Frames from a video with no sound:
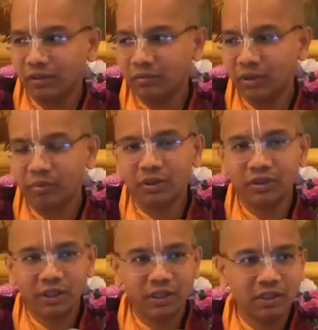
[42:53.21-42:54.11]
people in
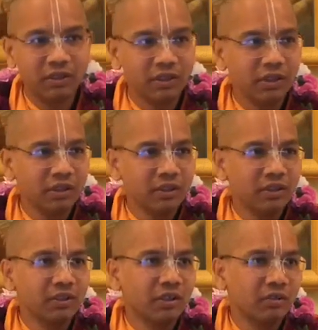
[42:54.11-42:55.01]
general, the
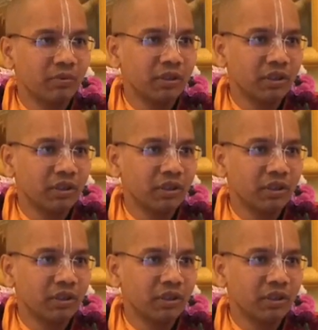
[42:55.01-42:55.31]
gentleman.